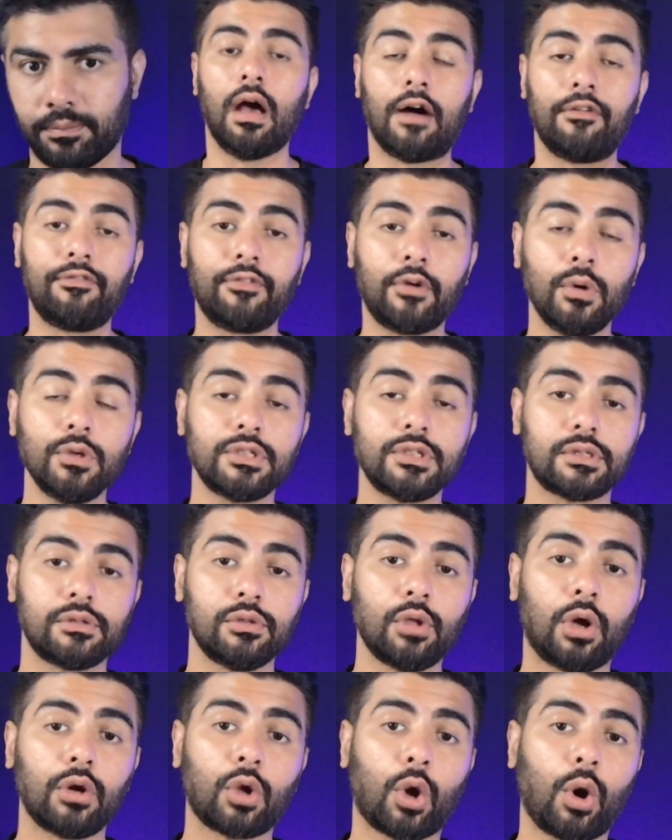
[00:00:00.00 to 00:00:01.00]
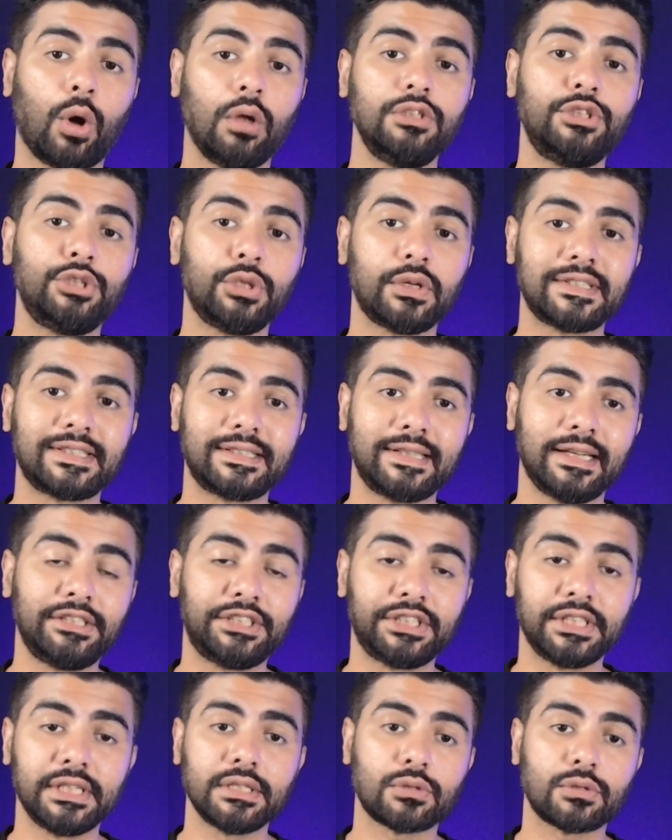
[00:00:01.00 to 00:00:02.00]
Of course, not all
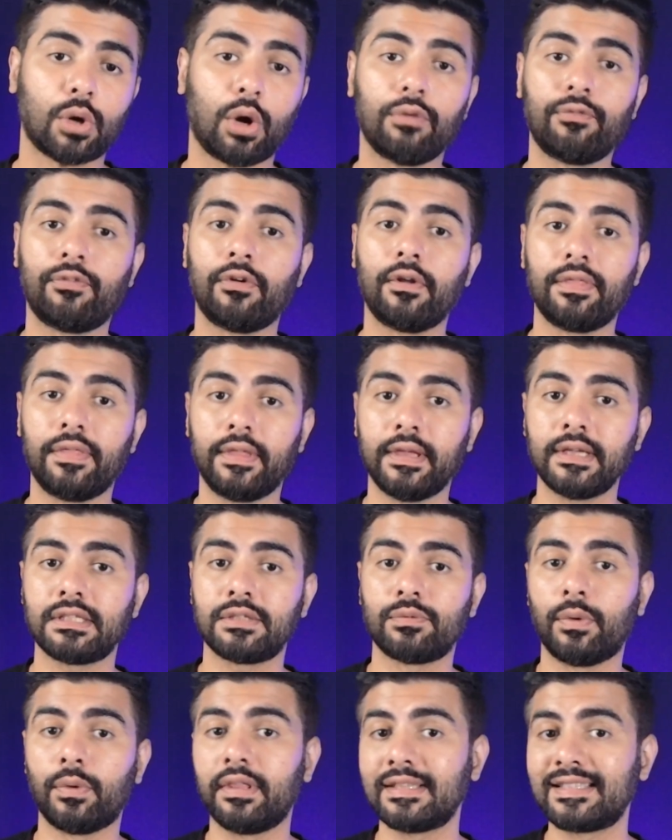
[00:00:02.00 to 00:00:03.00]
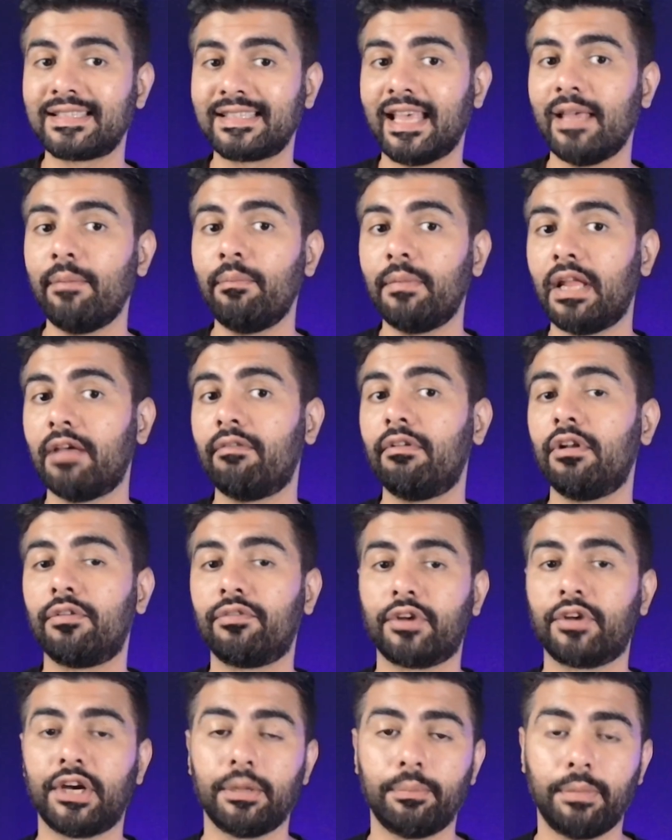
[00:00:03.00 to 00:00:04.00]
jurisdictions offer this with the same level
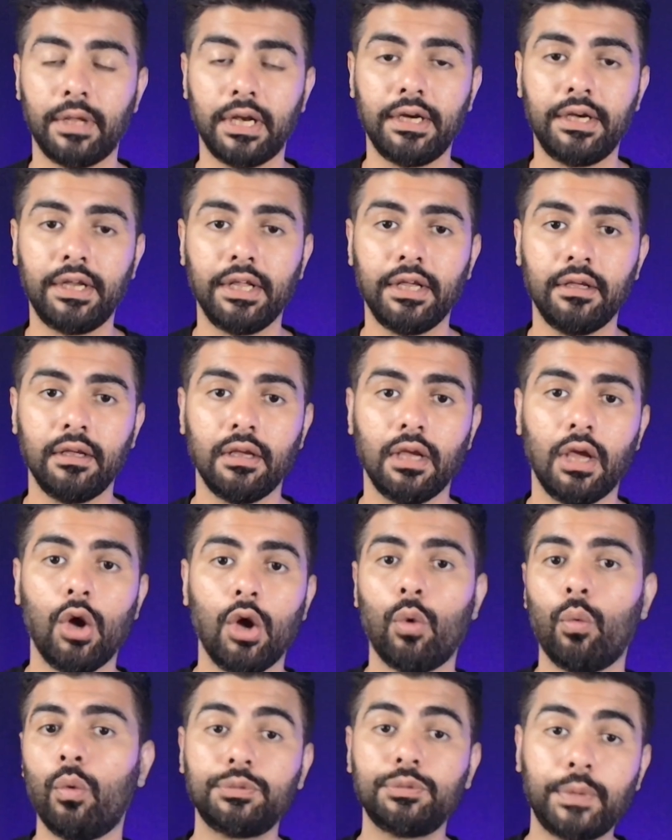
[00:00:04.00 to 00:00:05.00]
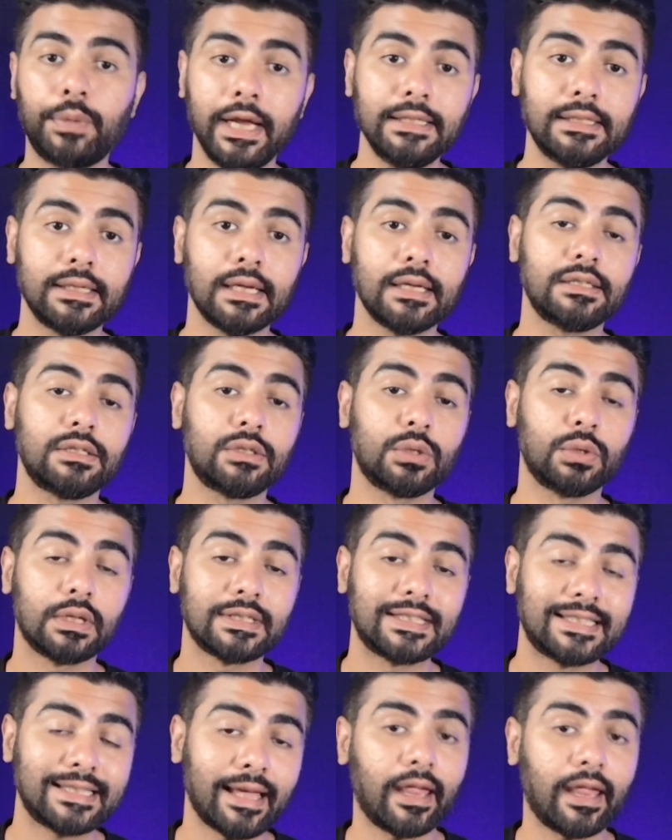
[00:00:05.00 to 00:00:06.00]
of credibility, which brings us to
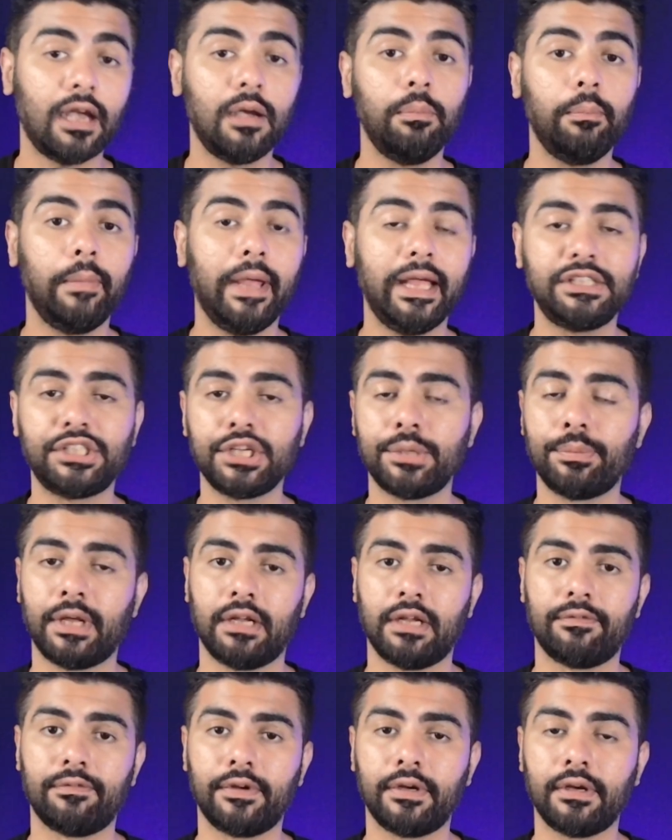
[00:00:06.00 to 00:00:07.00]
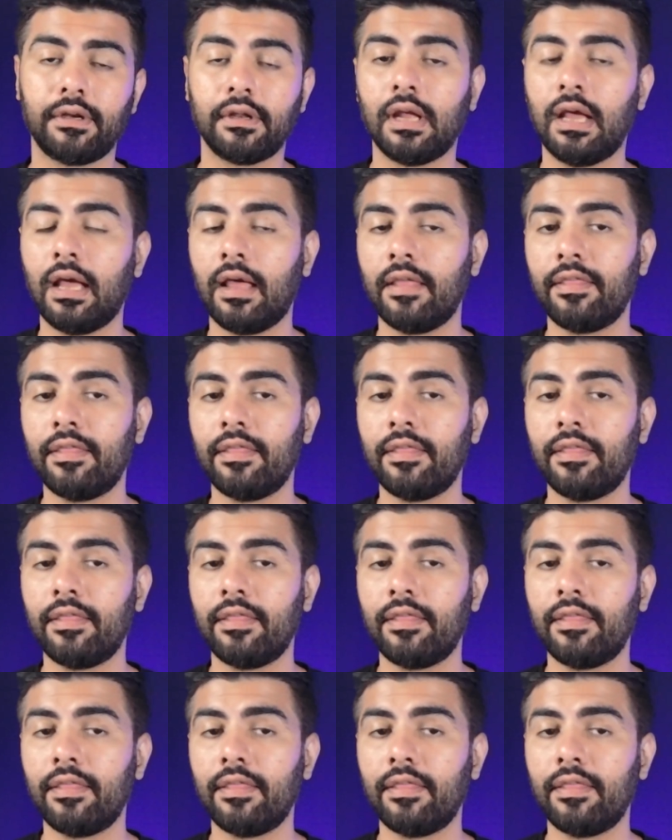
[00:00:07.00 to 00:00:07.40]
the second major benefit,